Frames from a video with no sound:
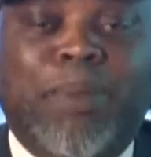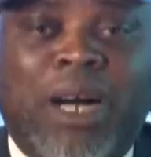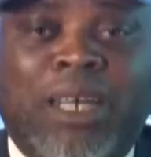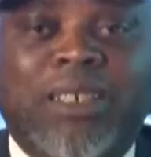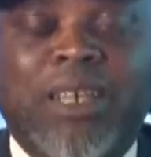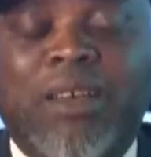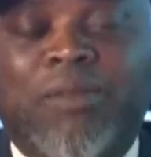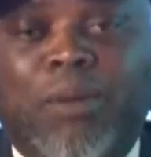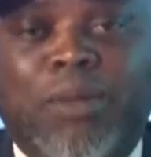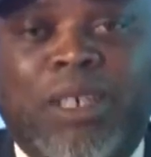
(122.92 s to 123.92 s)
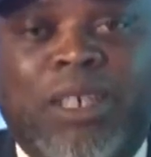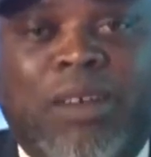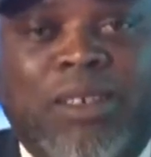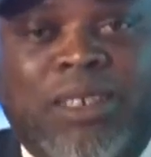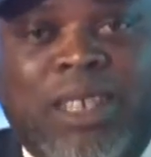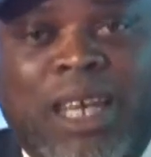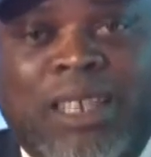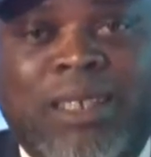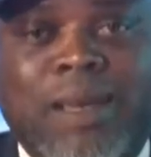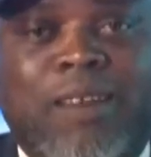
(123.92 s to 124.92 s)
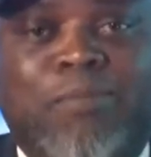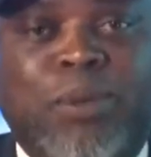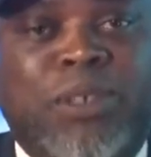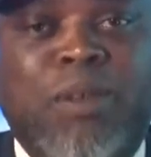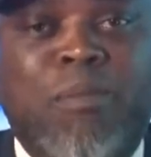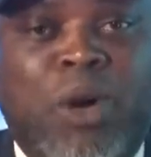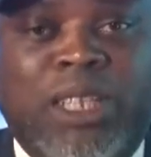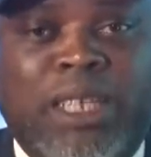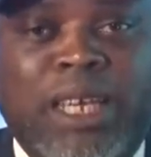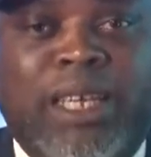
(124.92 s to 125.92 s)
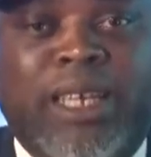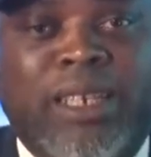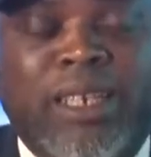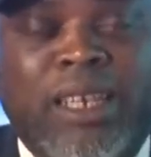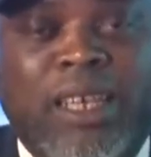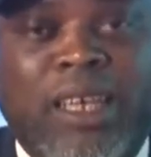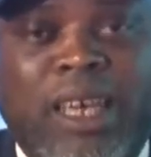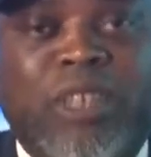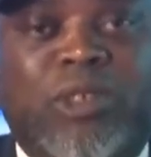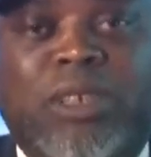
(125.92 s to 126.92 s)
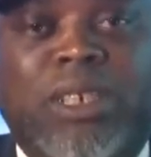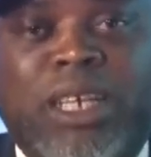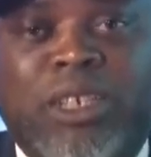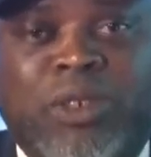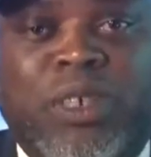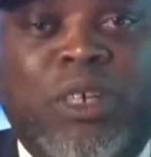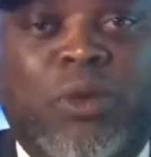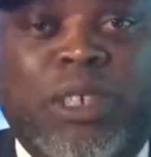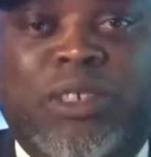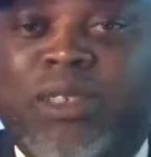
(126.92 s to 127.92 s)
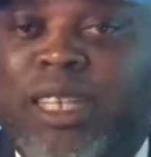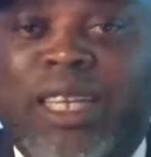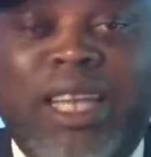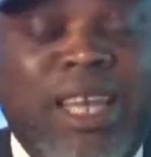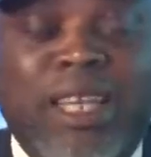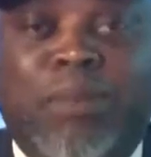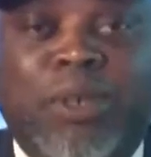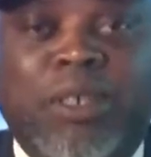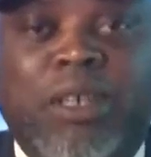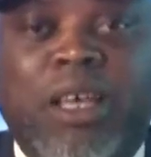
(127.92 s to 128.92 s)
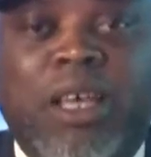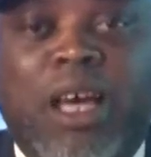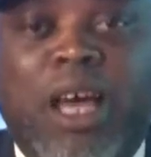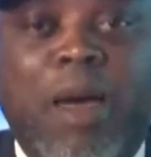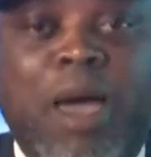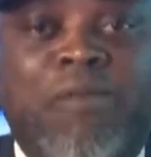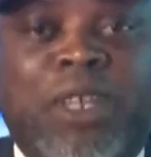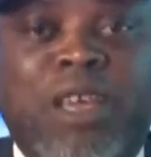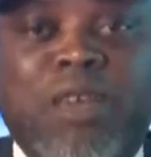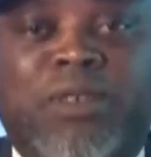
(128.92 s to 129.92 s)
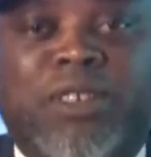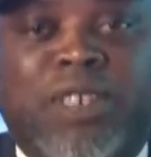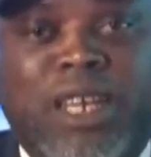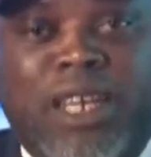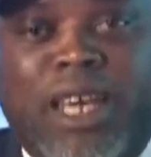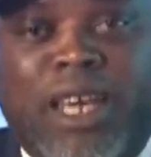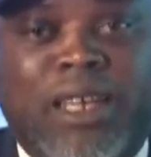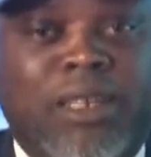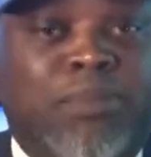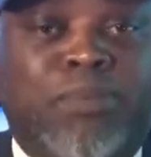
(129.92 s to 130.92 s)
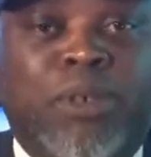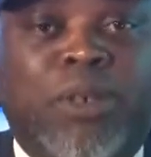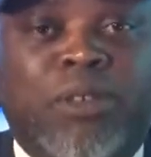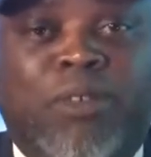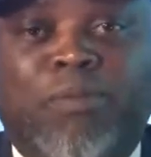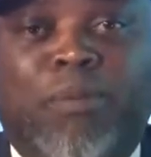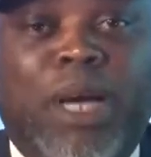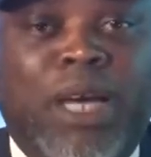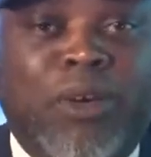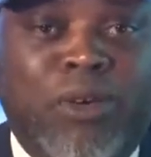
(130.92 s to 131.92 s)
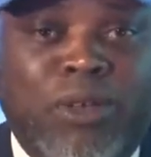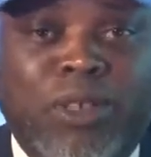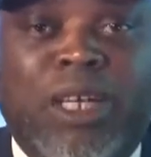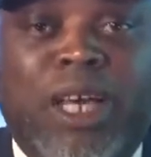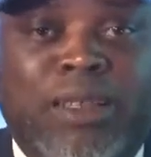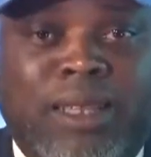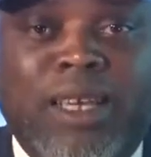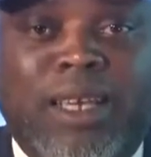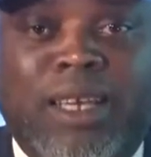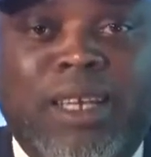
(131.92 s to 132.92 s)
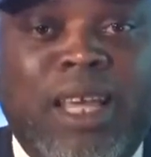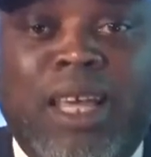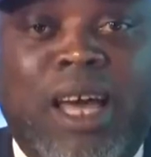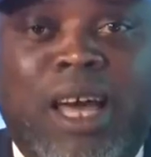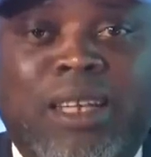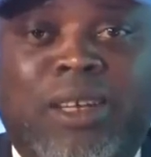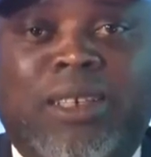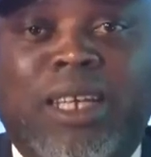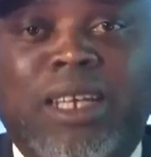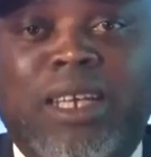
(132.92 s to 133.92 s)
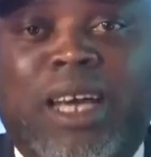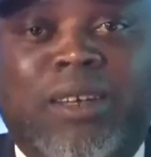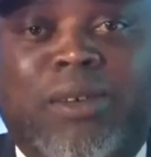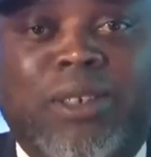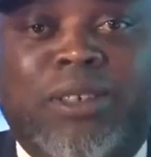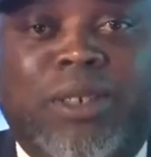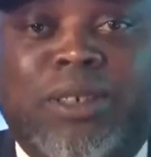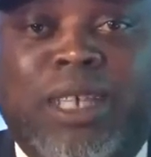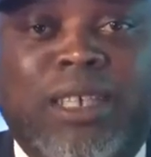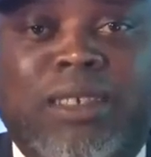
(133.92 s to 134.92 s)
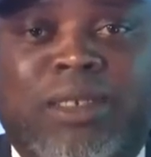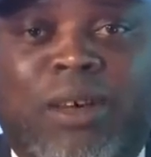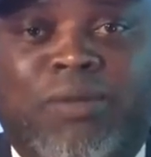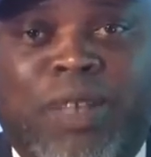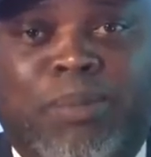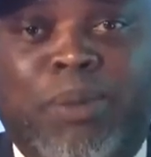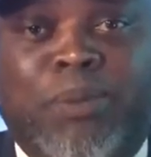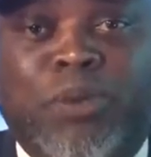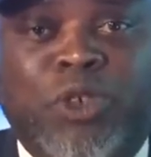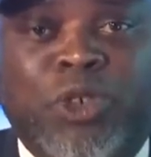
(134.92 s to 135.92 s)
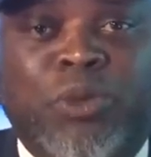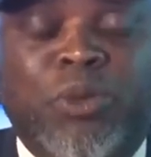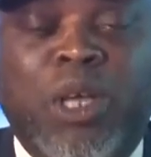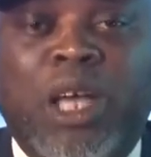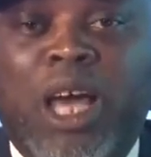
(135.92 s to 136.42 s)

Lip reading: apart from the crowd is that I think I've put in more thinking into the Nigerian question than anybody. Everything you've seen there are a product of my own thinking, not any kind of consultant stuff that people do,